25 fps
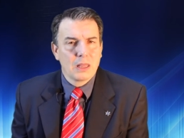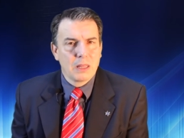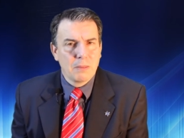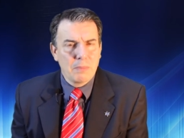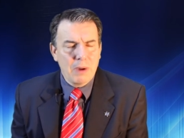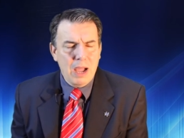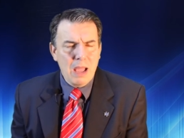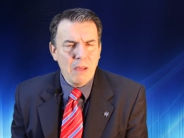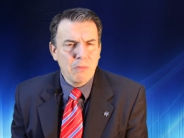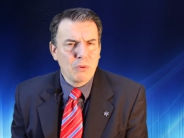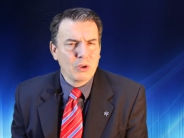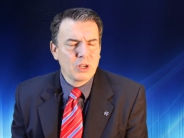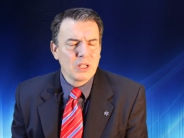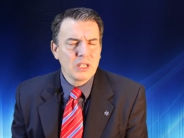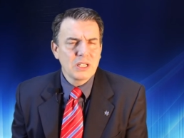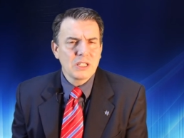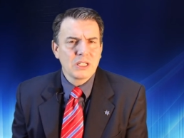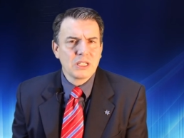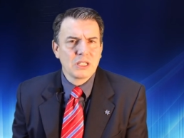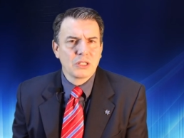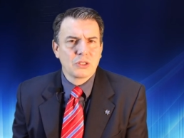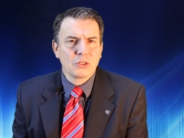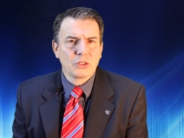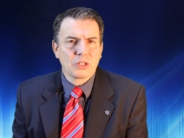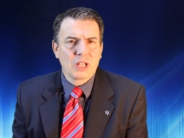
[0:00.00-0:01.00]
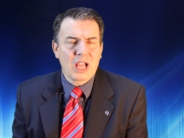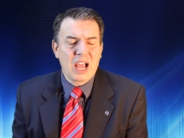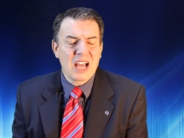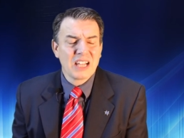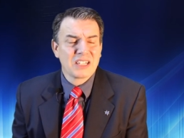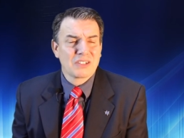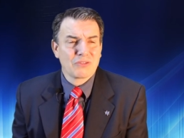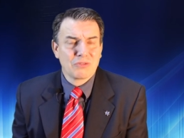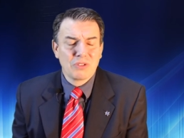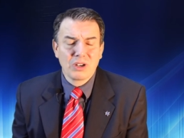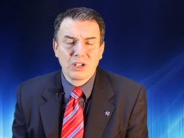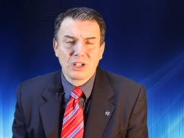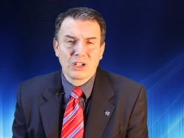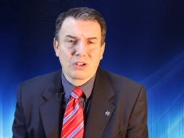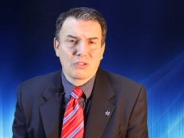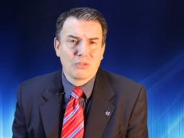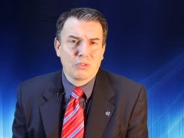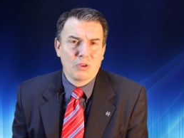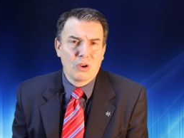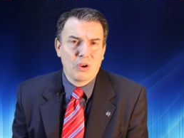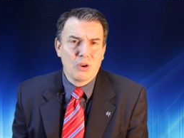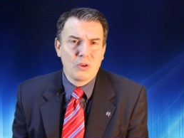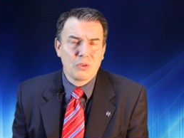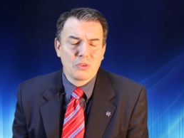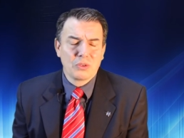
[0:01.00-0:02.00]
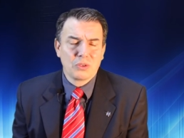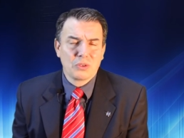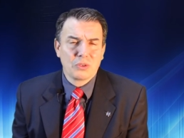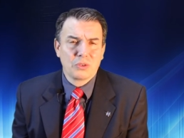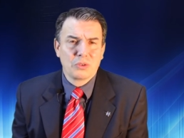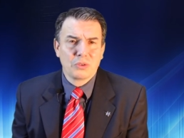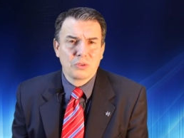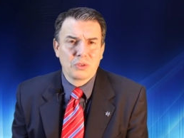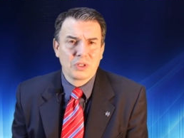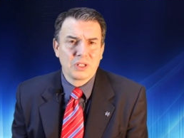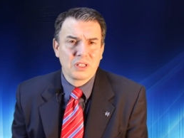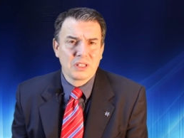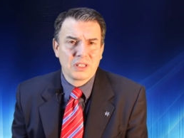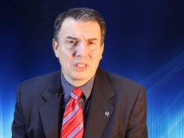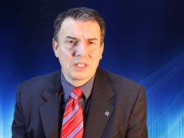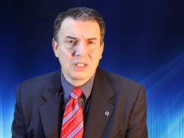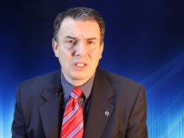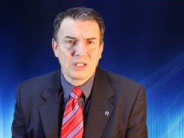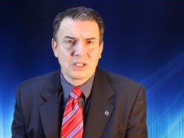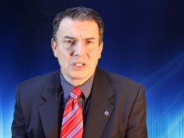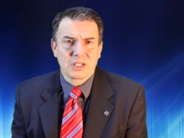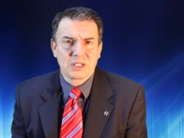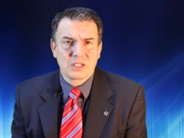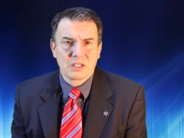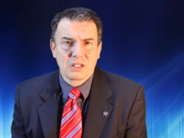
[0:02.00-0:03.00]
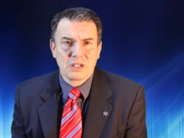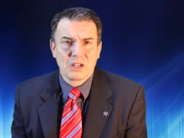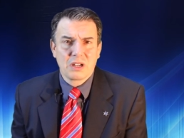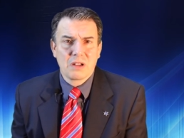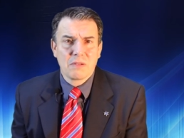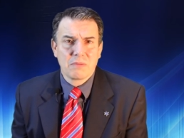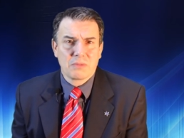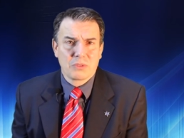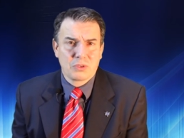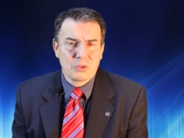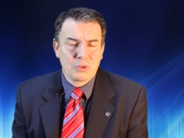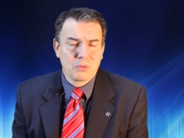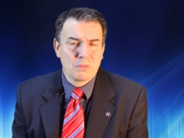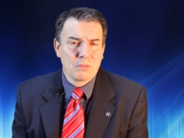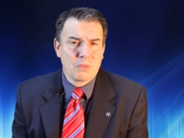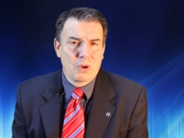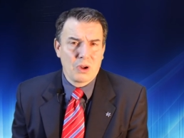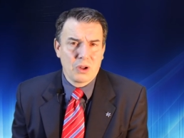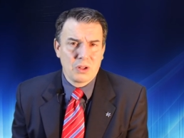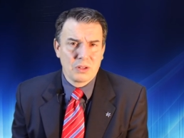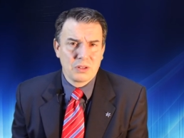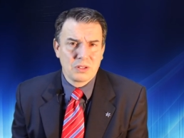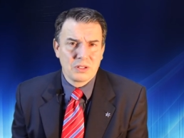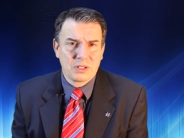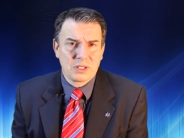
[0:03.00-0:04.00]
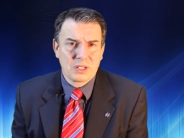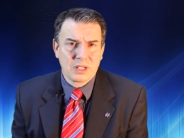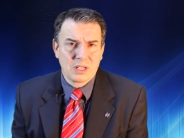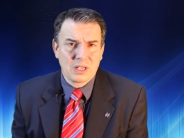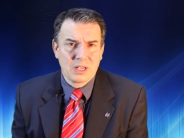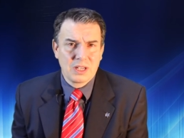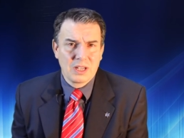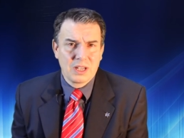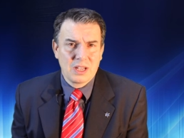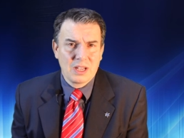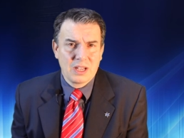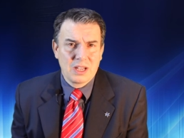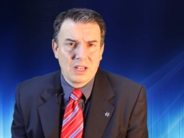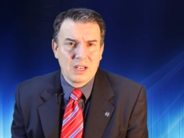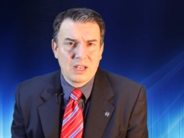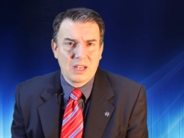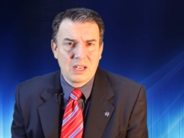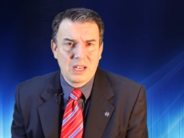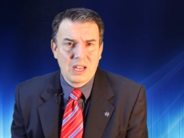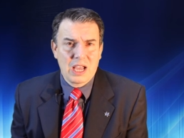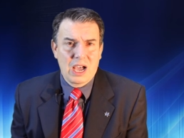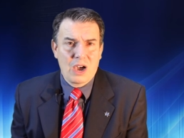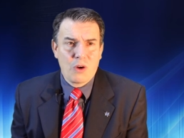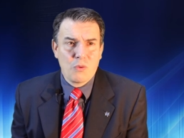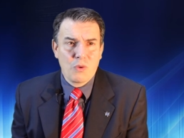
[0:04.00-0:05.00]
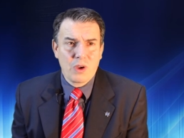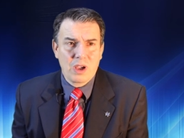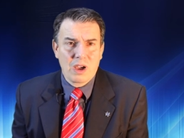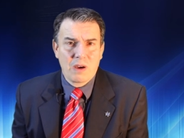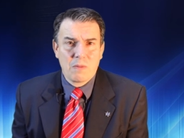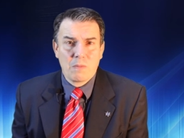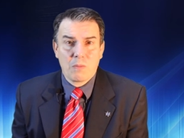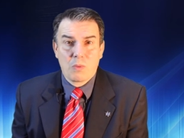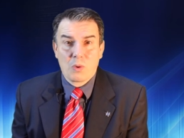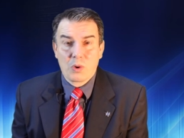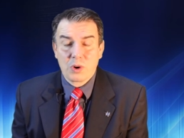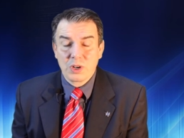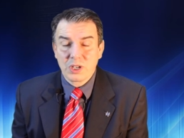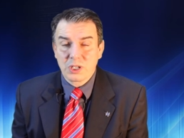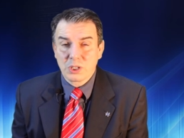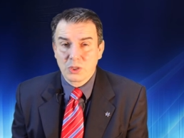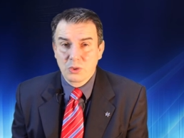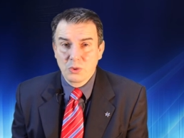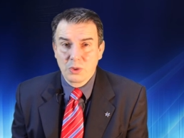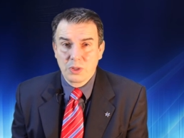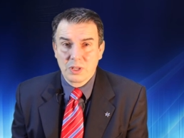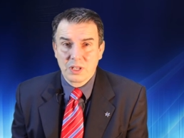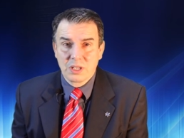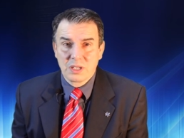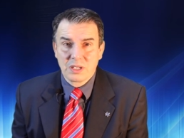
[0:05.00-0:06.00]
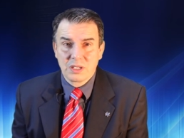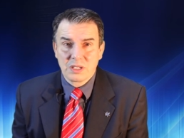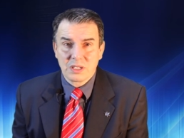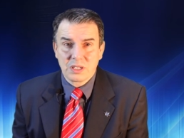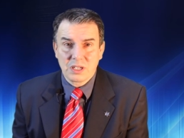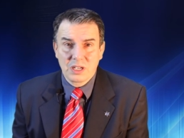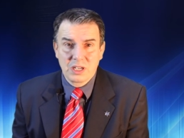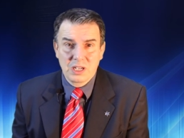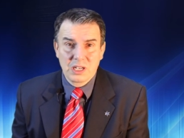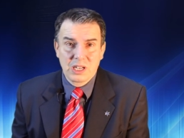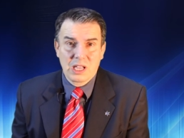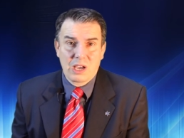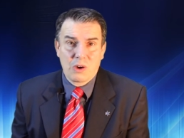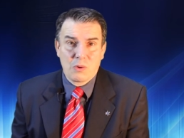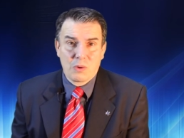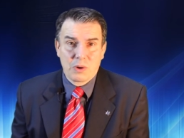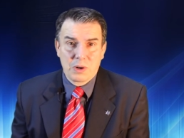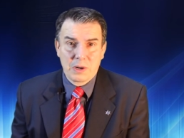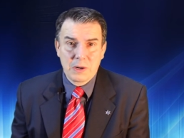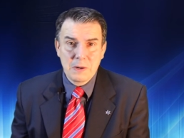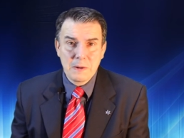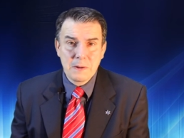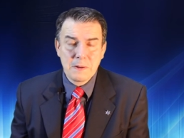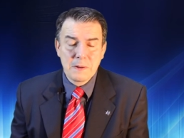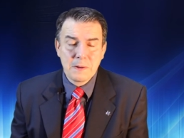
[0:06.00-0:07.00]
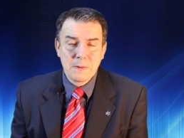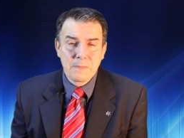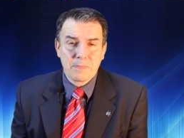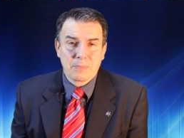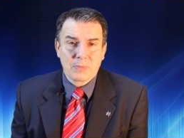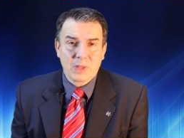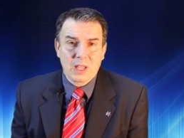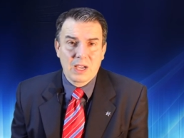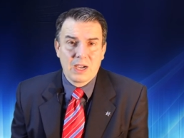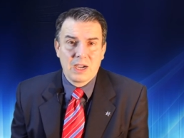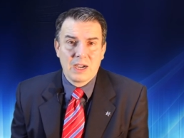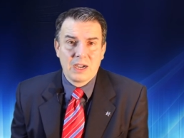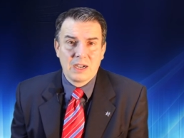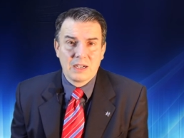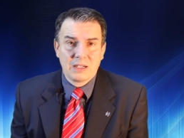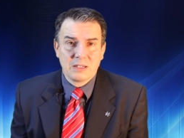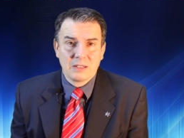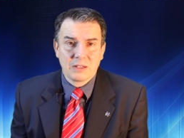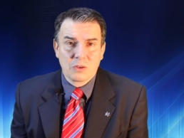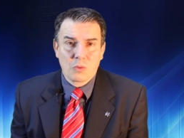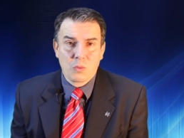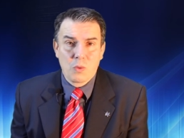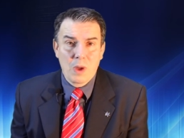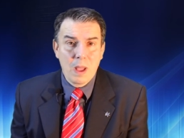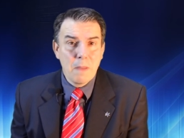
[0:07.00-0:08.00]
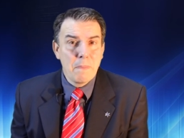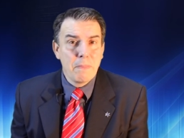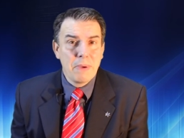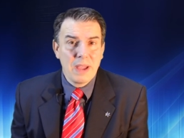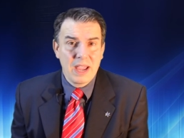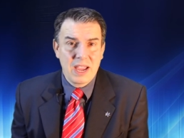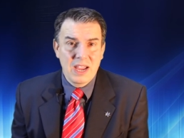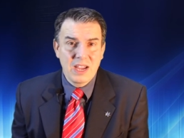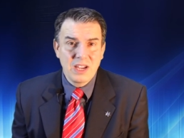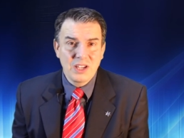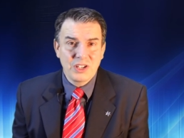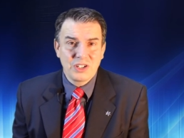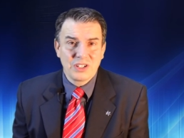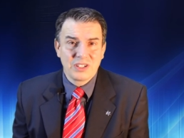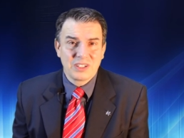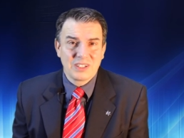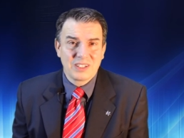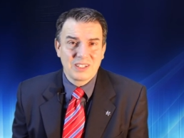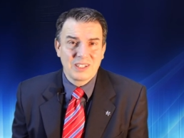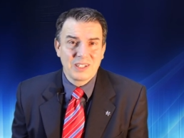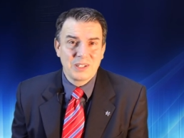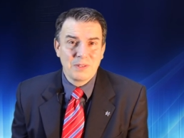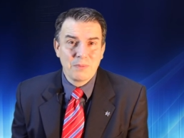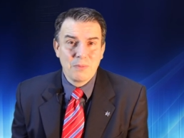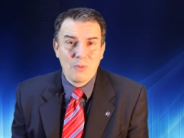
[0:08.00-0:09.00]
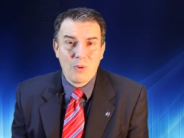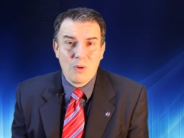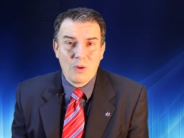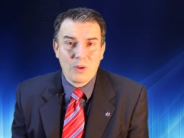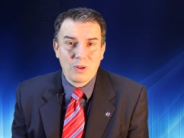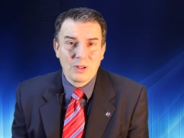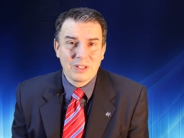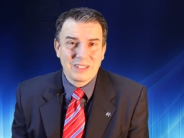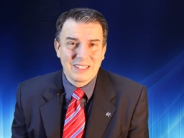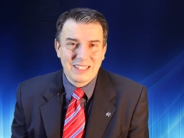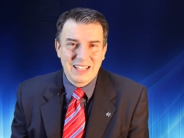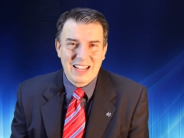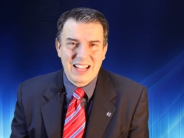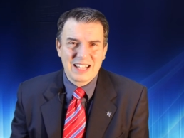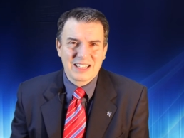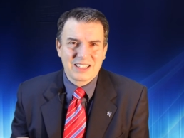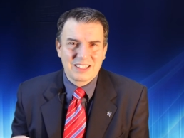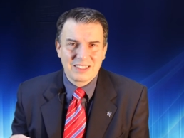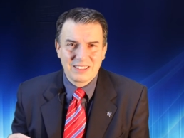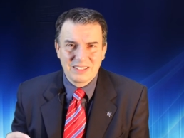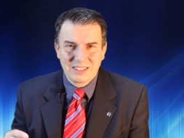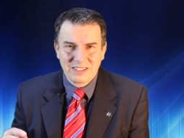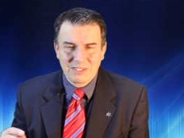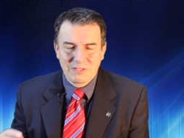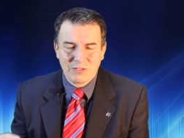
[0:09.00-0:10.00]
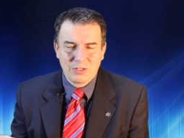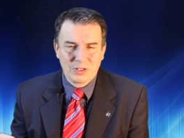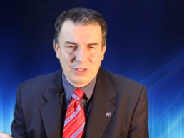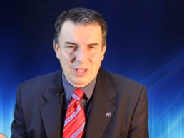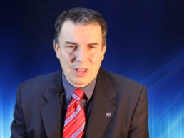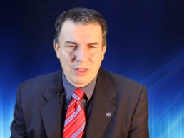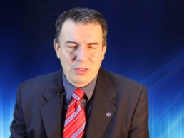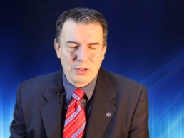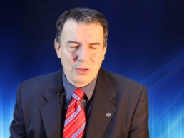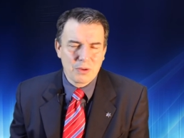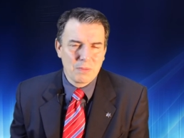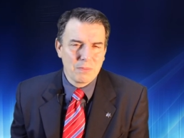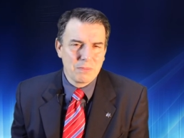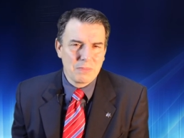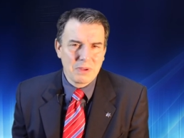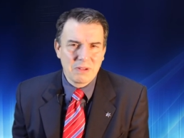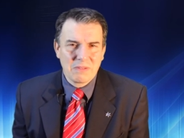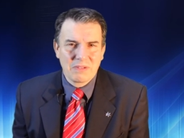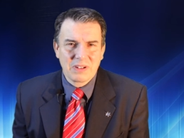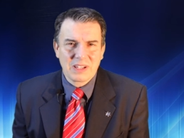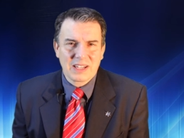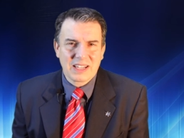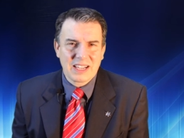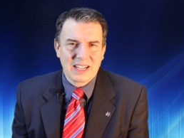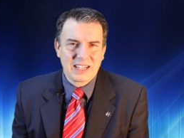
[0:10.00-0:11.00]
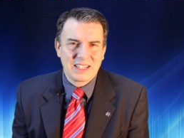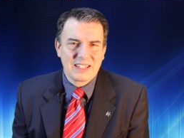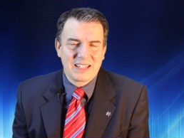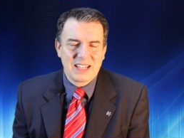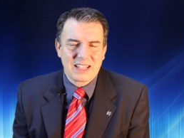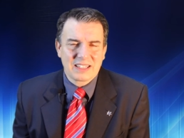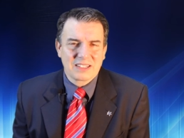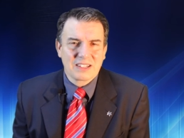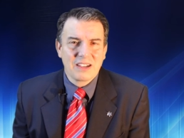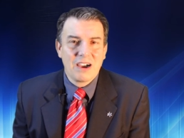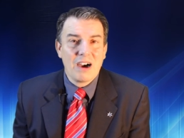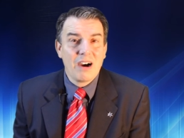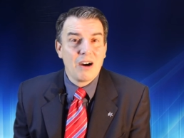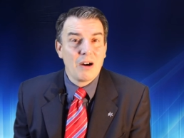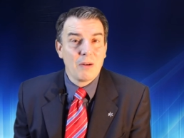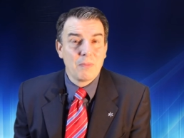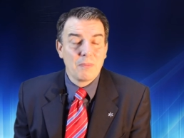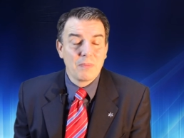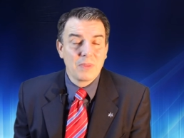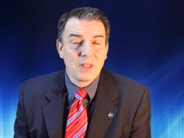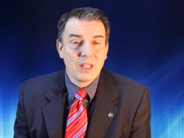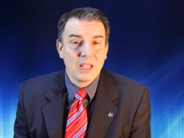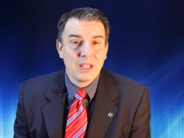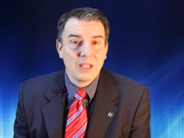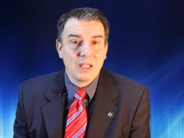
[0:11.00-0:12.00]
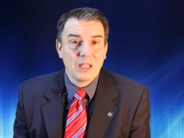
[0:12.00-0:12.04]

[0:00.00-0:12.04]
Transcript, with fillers: The Bible Institute has really grown during these two months. Now we have more students in our uh, webpage, emol dot fundacion biblica dot com.